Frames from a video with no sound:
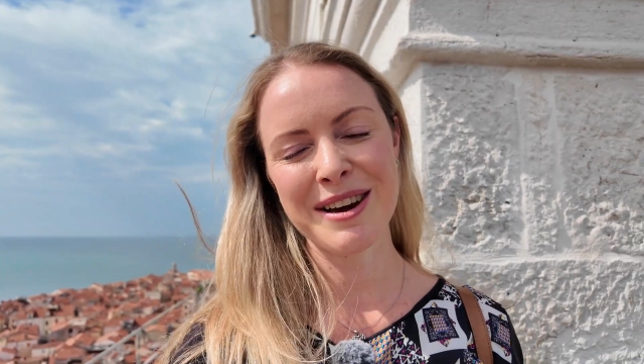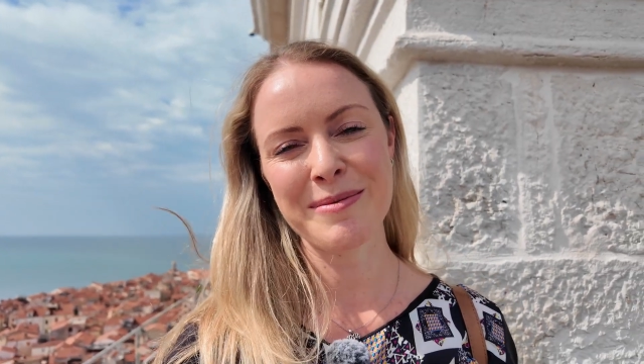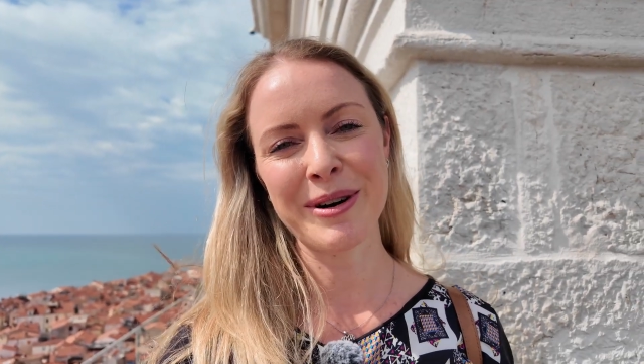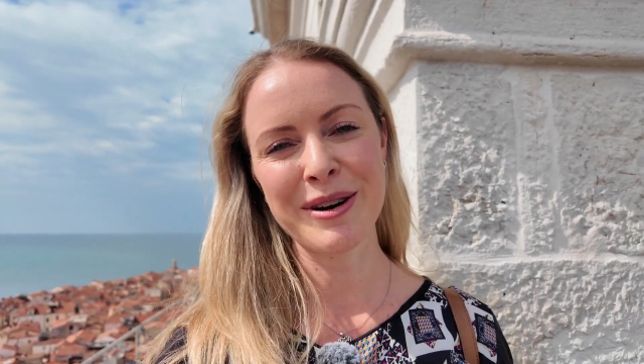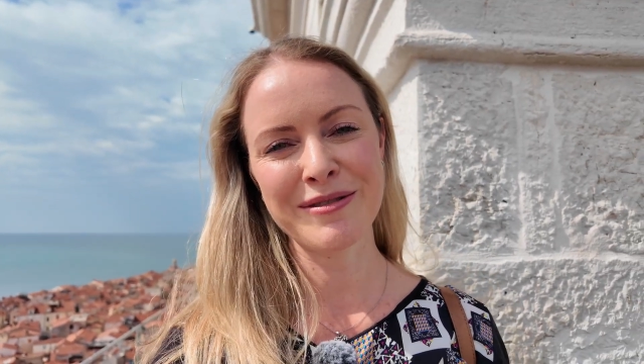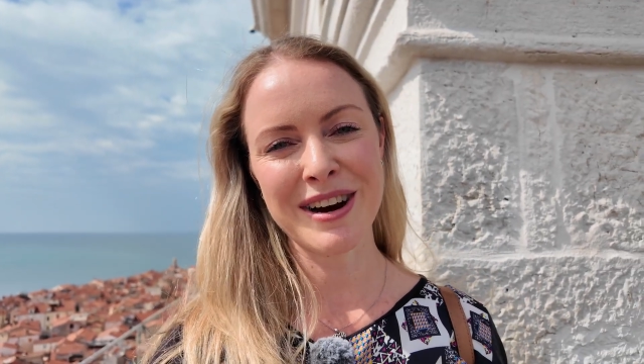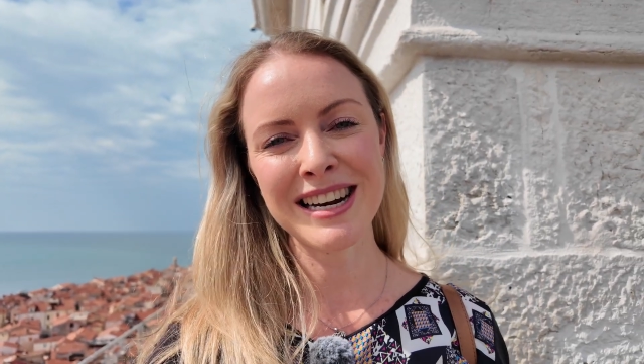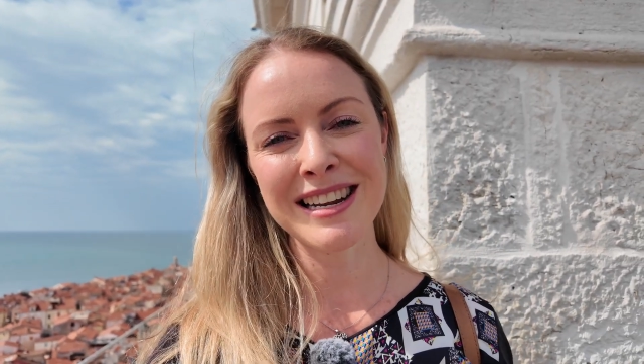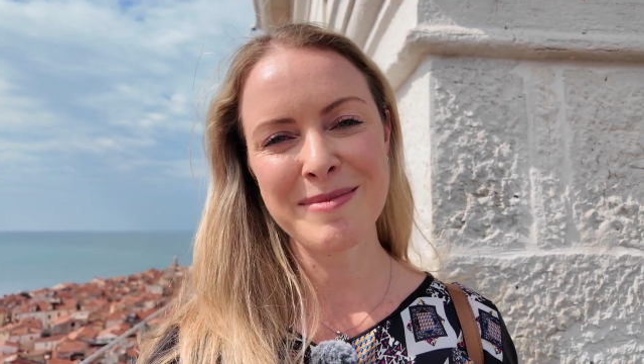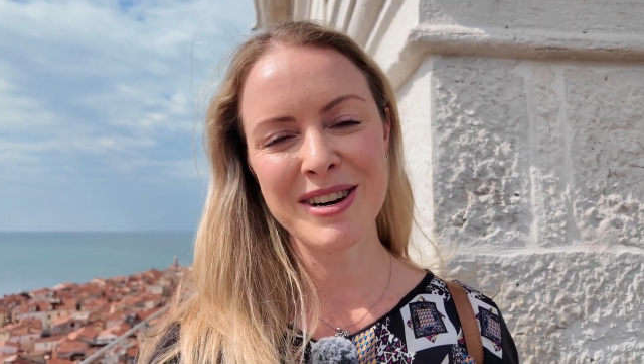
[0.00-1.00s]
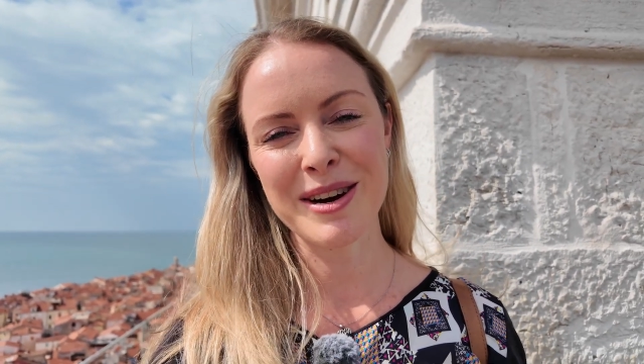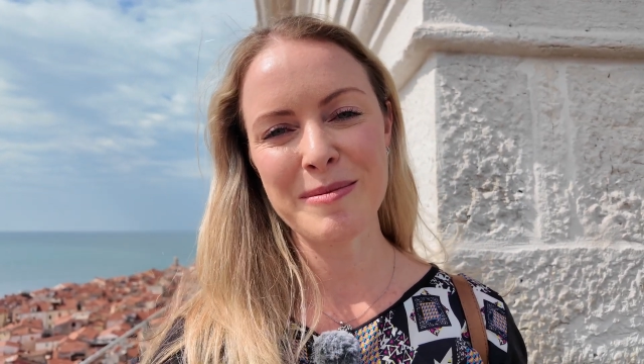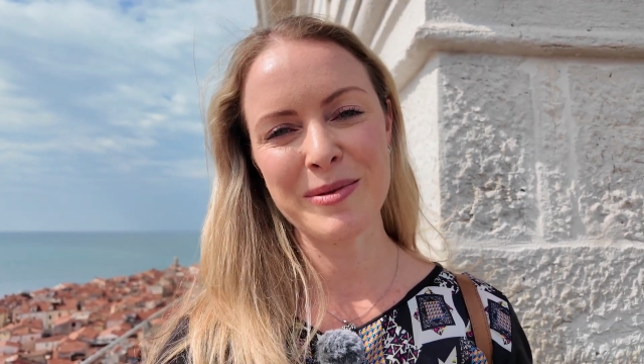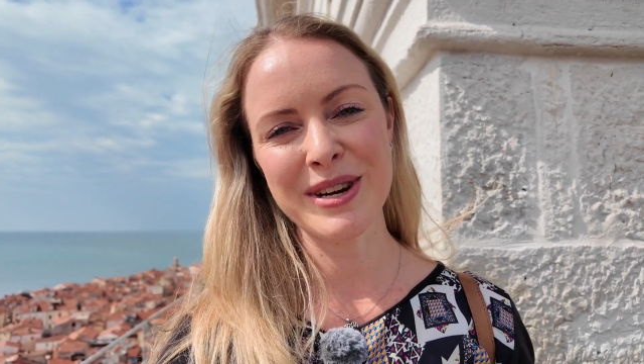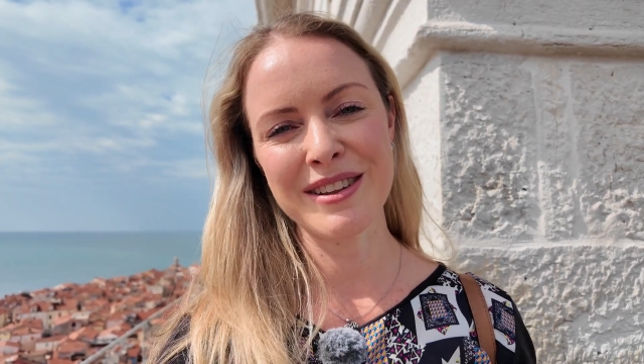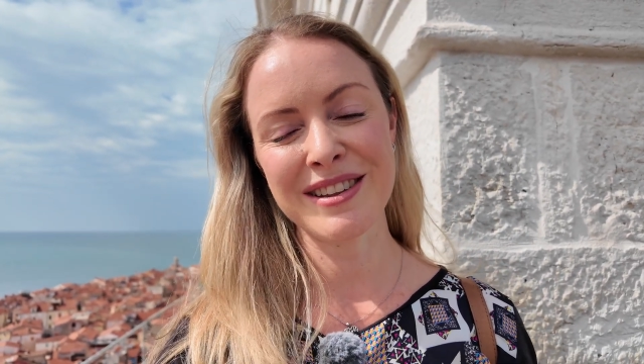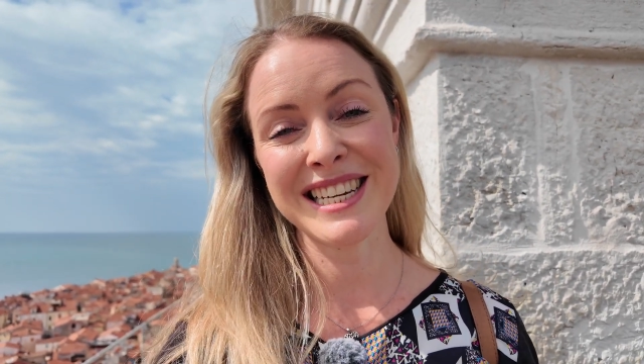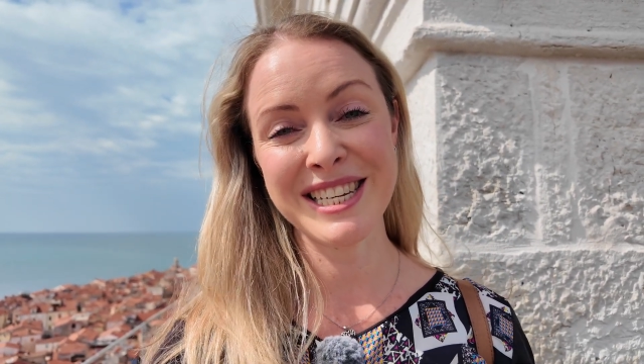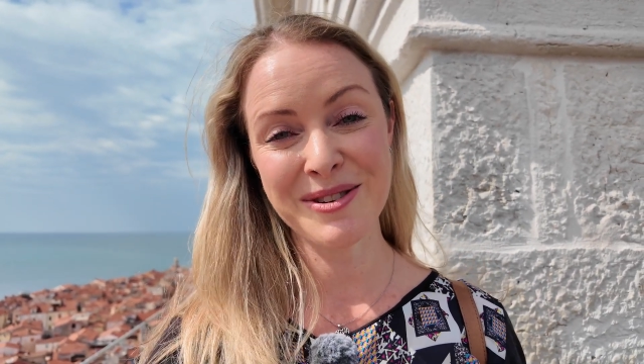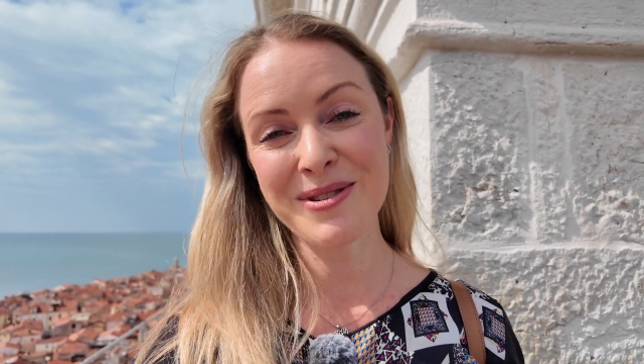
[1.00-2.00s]
and where I'll finally meet up with
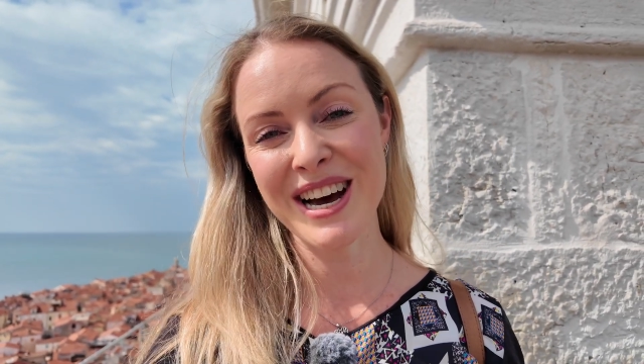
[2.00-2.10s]
the tour